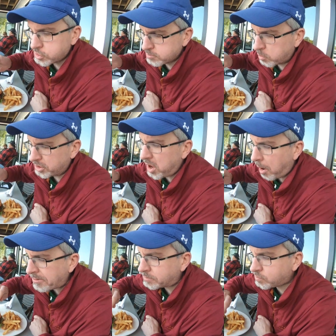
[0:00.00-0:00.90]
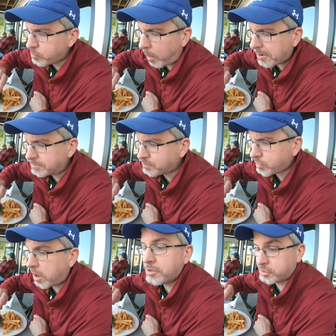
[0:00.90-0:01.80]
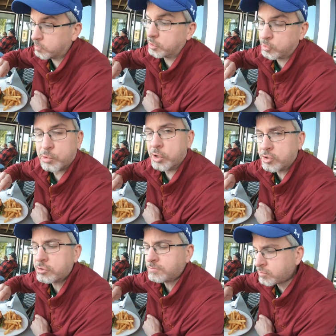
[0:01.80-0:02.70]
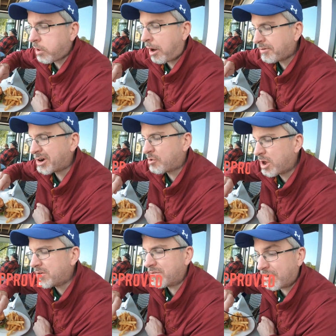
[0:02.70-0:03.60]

smoky. This is a really cool dish. Very creative